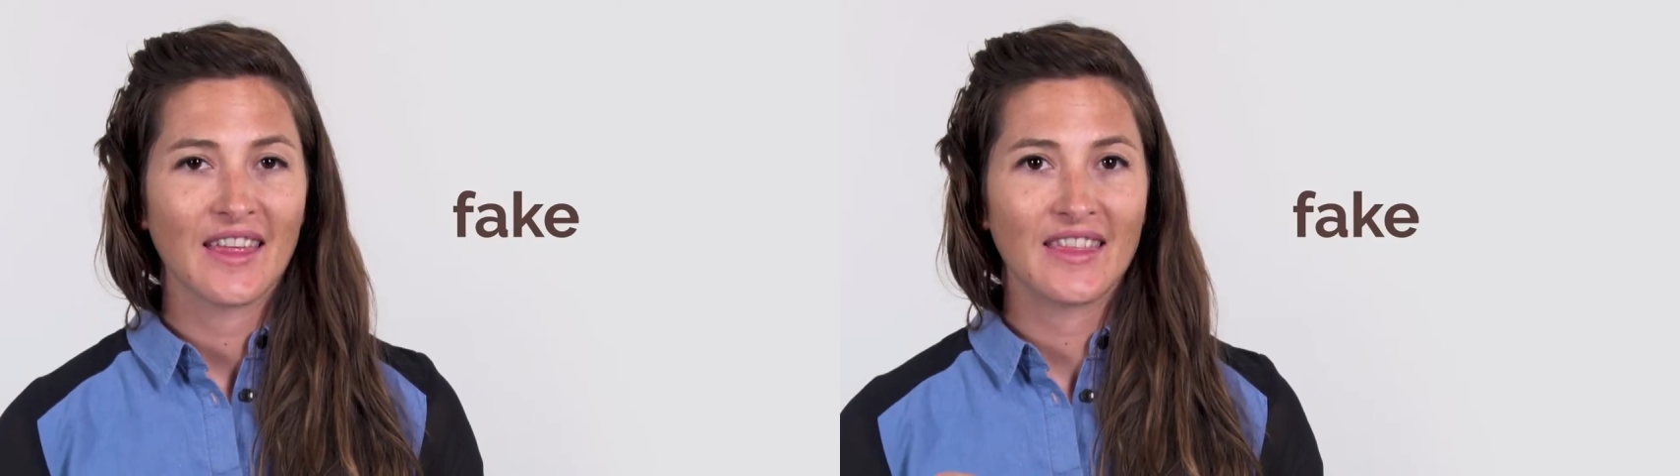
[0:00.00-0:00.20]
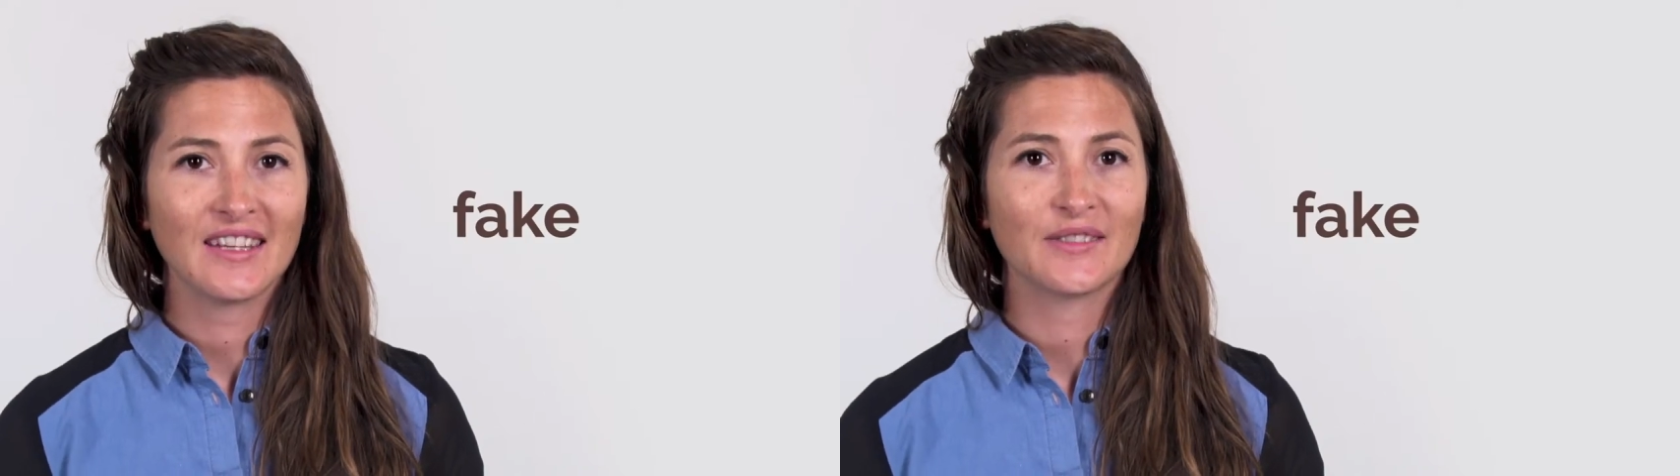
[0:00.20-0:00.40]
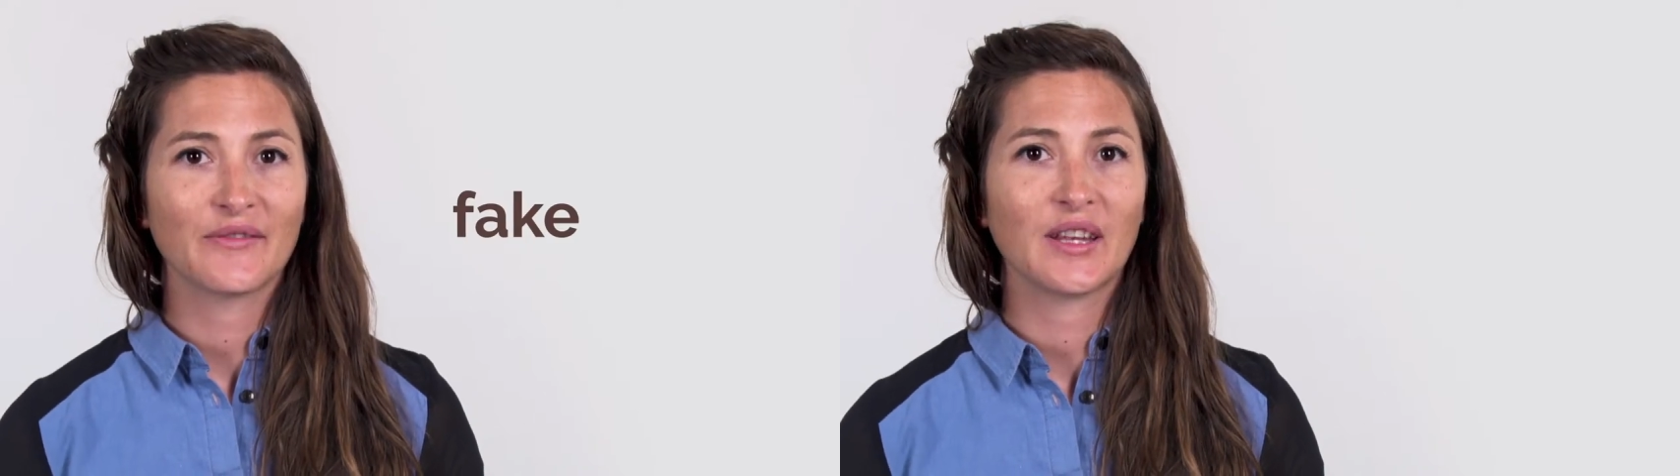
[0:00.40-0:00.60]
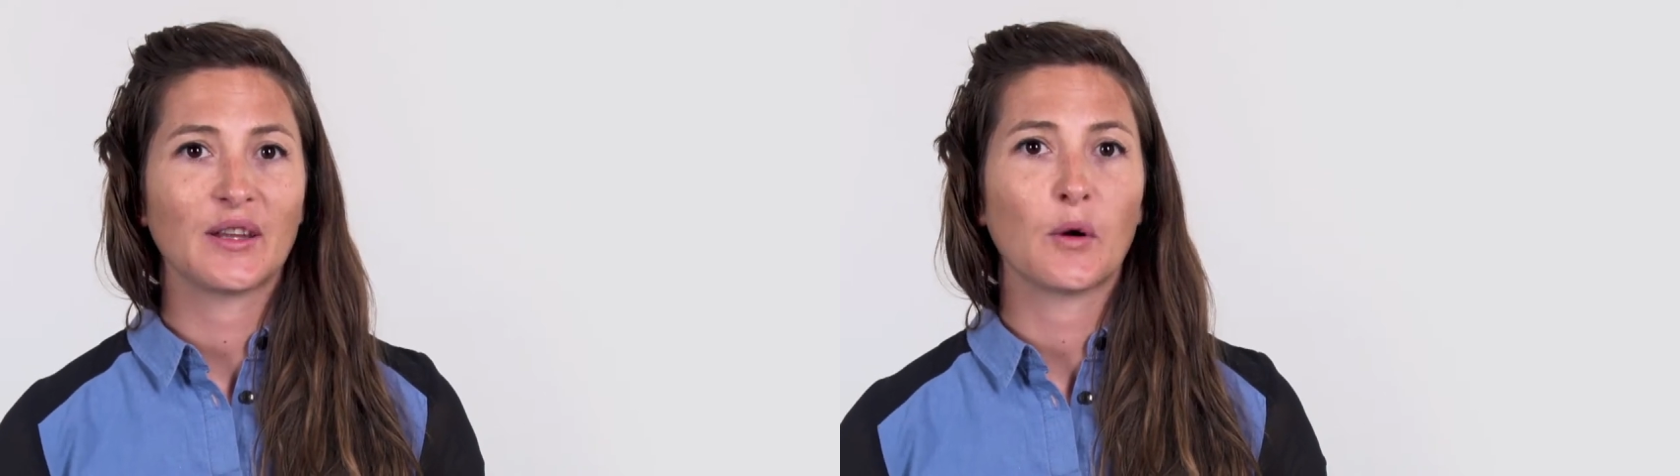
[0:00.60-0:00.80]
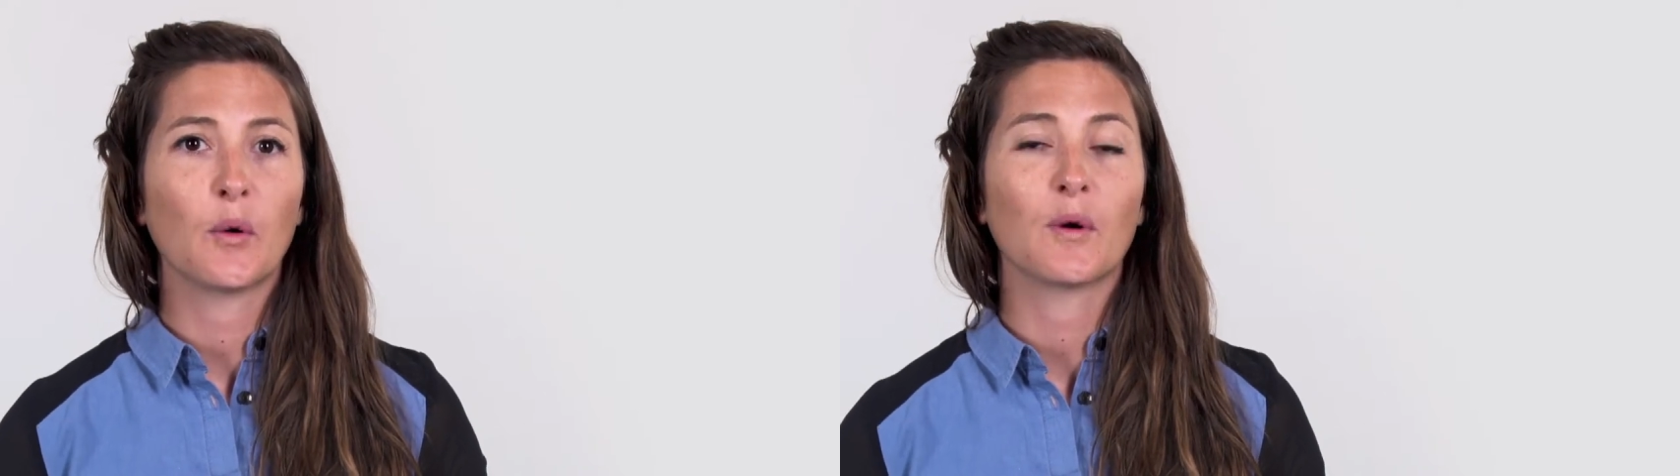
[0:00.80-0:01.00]
This
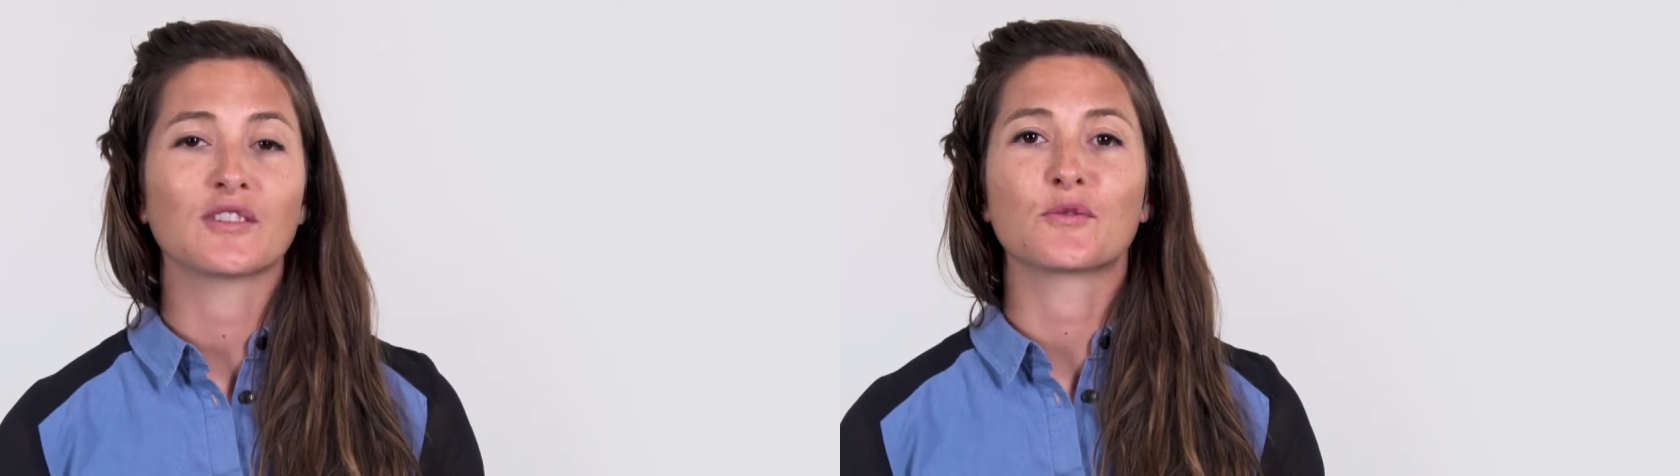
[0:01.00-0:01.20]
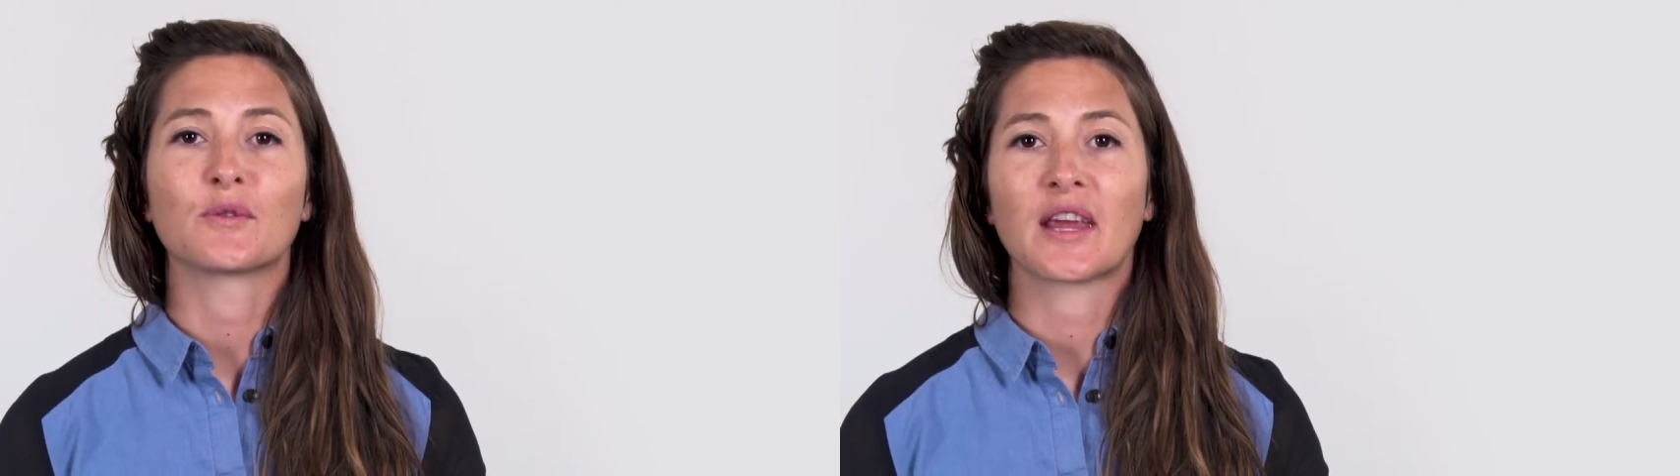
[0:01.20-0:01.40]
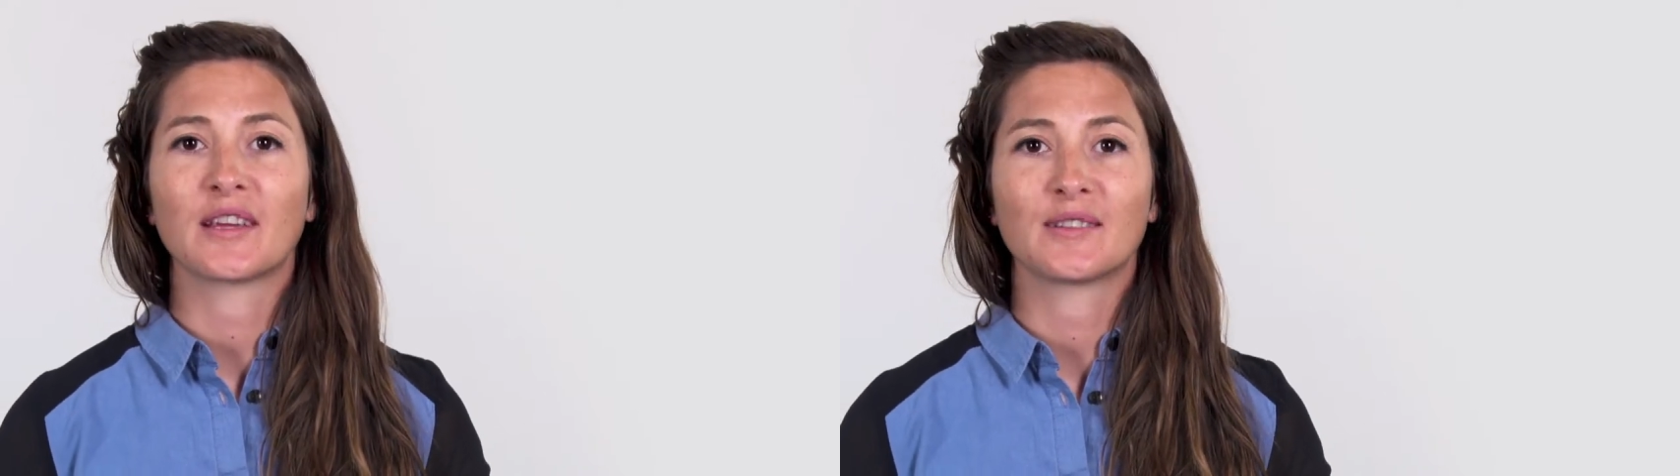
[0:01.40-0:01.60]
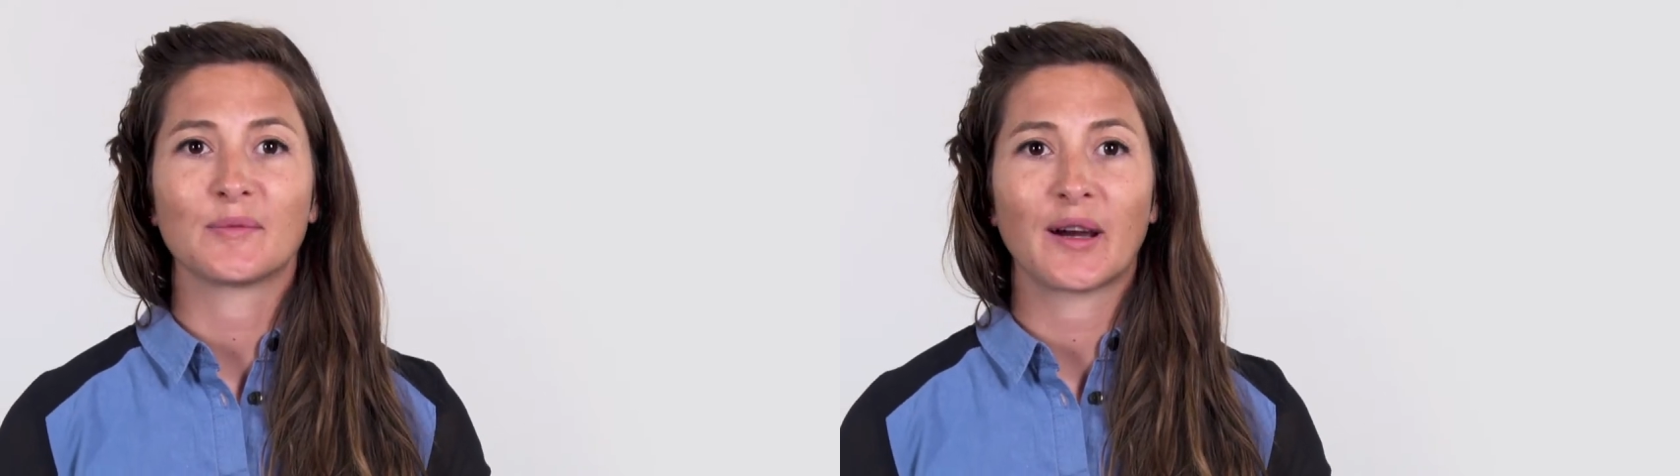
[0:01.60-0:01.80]
video was created